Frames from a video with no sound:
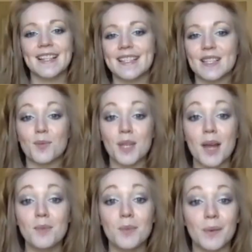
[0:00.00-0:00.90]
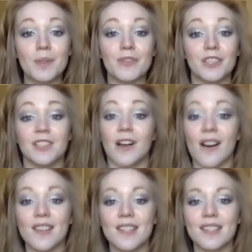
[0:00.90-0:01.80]
Sometimes when we feel
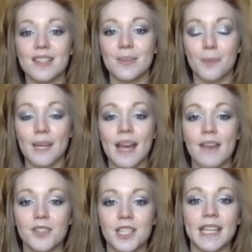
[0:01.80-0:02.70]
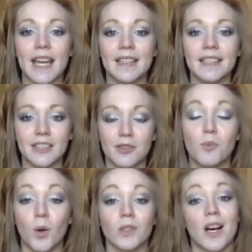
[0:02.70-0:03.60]
lost, we have to get even
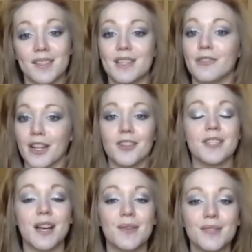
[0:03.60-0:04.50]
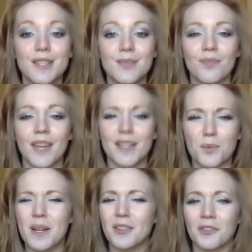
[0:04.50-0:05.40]
more lost to find ourselves. It's
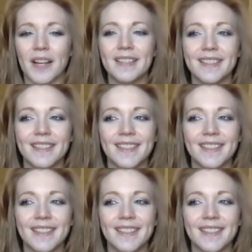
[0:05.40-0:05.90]
weird, right?